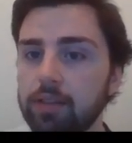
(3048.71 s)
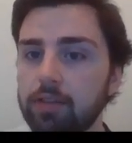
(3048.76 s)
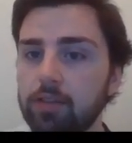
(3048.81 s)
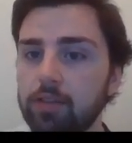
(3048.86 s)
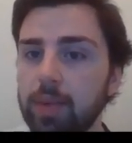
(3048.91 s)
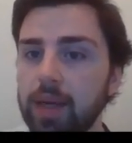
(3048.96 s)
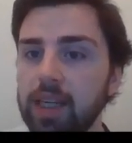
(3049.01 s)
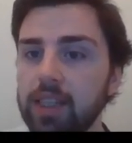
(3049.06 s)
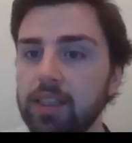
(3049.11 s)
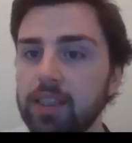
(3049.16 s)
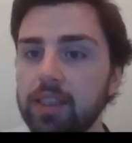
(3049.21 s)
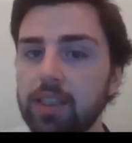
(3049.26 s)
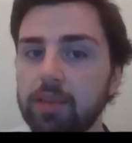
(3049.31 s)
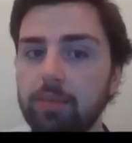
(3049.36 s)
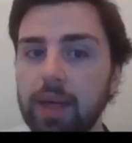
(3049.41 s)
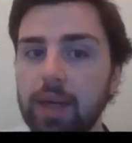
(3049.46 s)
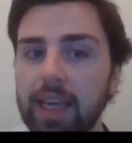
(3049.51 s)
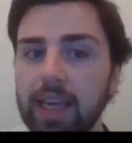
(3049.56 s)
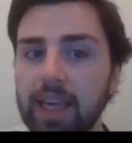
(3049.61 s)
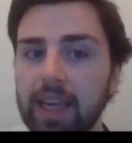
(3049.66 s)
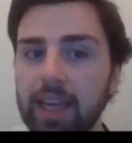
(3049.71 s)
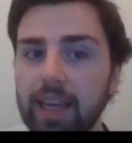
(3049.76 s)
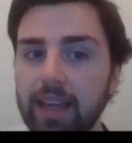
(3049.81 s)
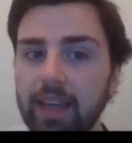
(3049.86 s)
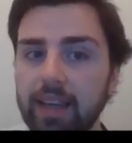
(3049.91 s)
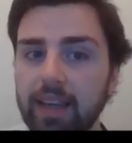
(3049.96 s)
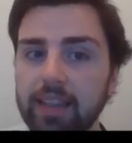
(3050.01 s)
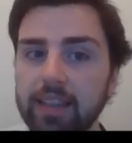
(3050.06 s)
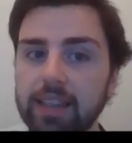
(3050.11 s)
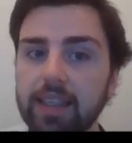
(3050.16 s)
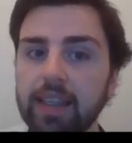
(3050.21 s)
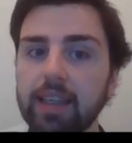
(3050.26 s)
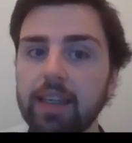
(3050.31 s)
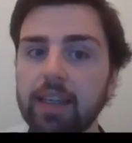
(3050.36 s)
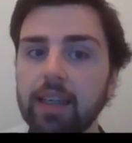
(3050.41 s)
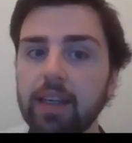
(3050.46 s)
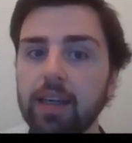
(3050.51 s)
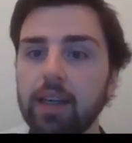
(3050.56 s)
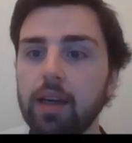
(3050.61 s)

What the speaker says: information, and make it easy